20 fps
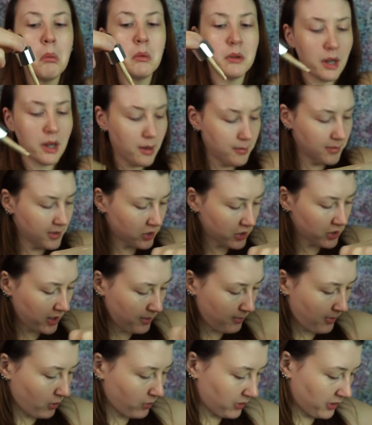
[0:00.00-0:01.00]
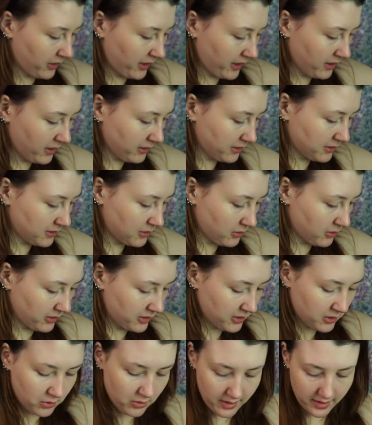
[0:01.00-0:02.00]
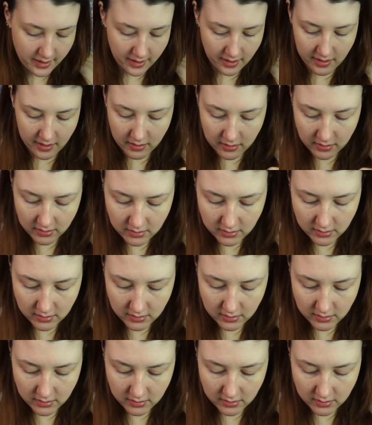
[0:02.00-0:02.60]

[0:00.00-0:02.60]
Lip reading: Not much came out with that, so let's try again.